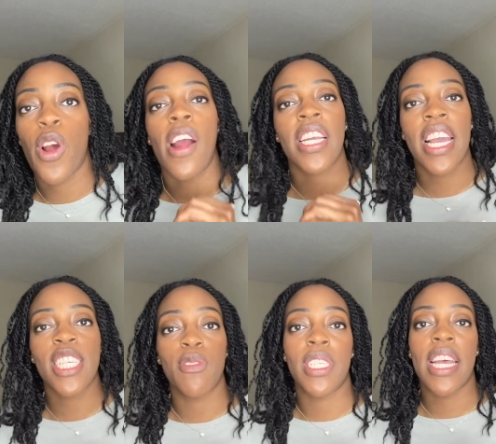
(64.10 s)
our case,
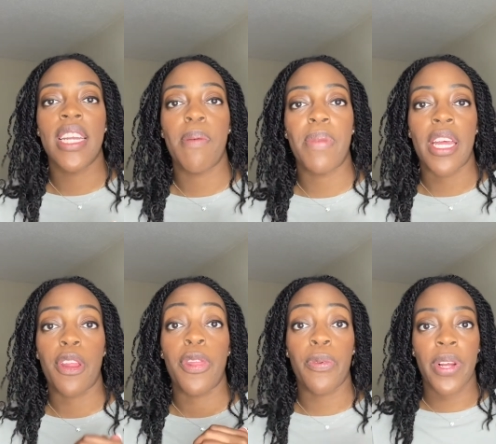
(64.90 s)
it was end up being
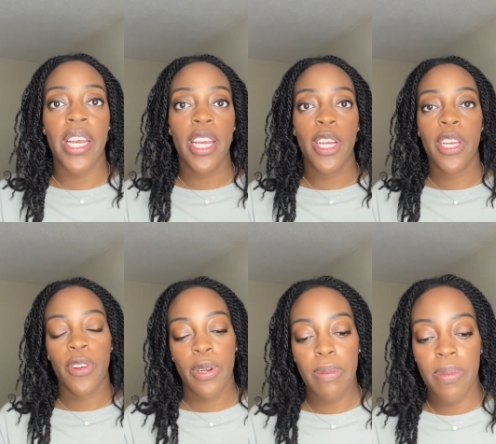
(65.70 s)
three
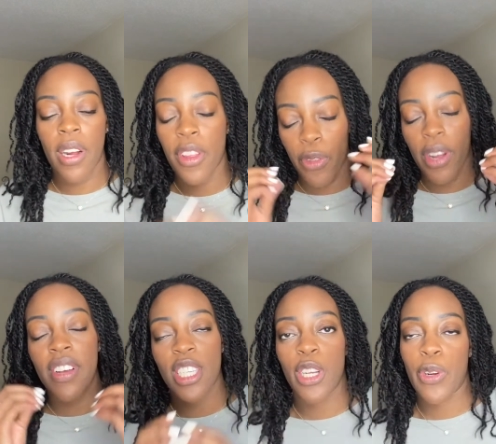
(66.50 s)
group or three of
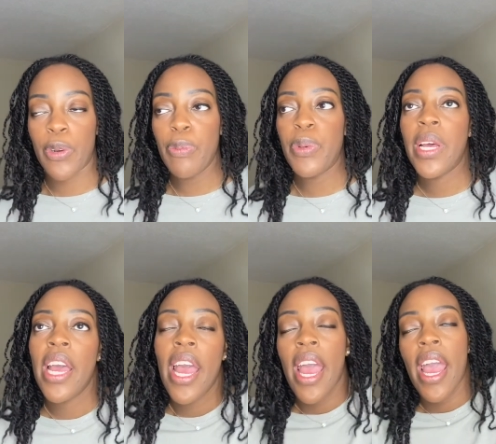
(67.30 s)
us in a group.
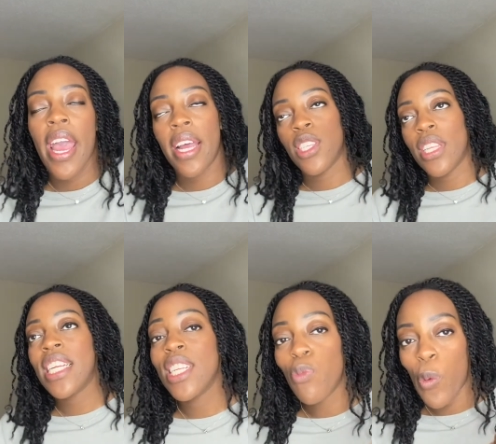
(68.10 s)
And so they
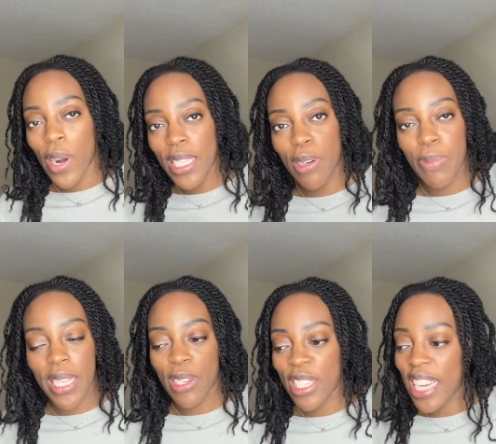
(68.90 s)
did warn us it'll be a
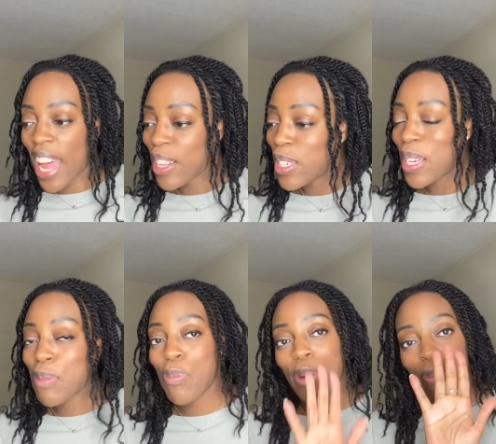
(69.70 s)
little challenging,
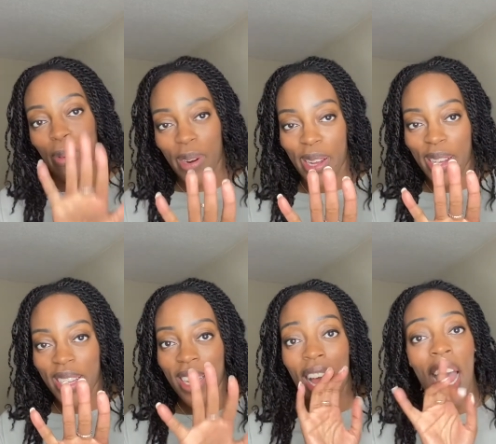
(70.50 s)
but bruh,
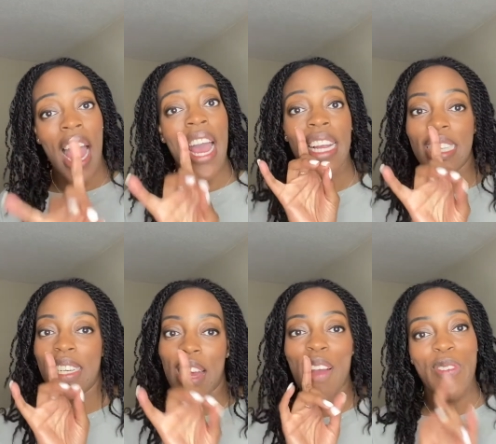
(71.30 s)
I did
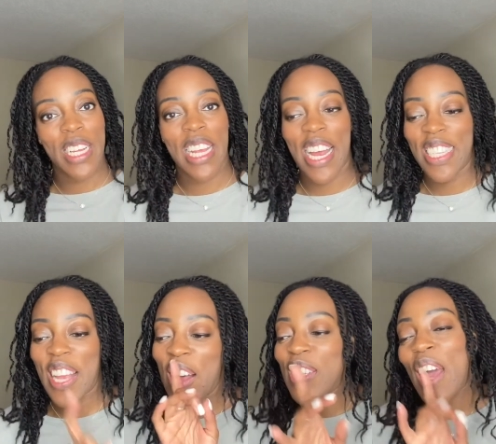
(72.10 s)
not realize
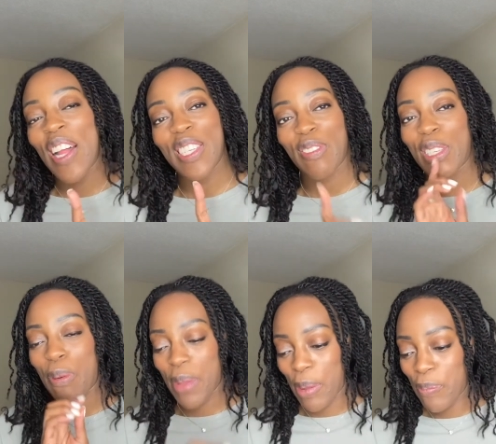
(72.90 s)
how challenging it was going
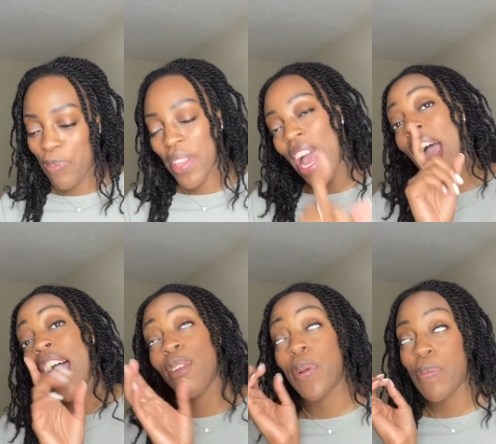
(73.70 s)
to be. I had
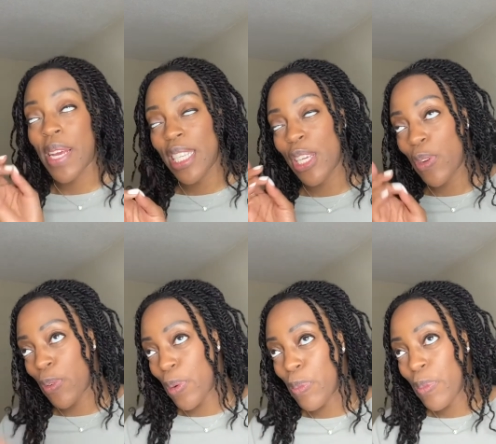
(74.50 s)
an amazing
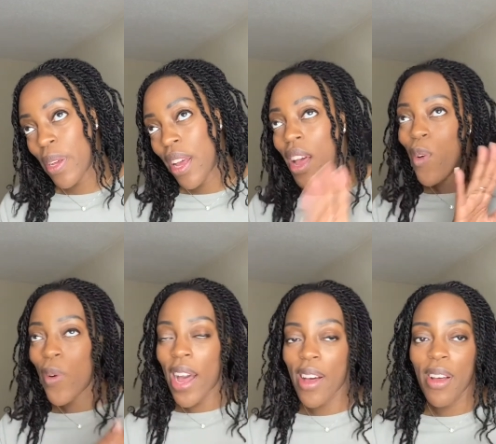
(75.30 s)
group.
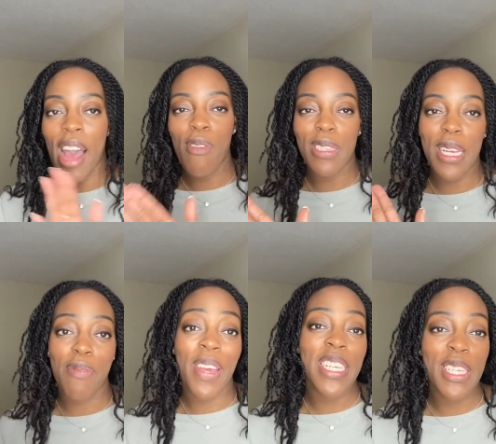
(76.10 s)
Well, I won't say
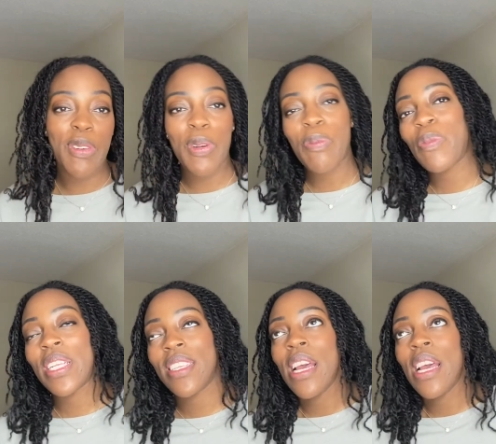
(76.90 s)
amazing group. We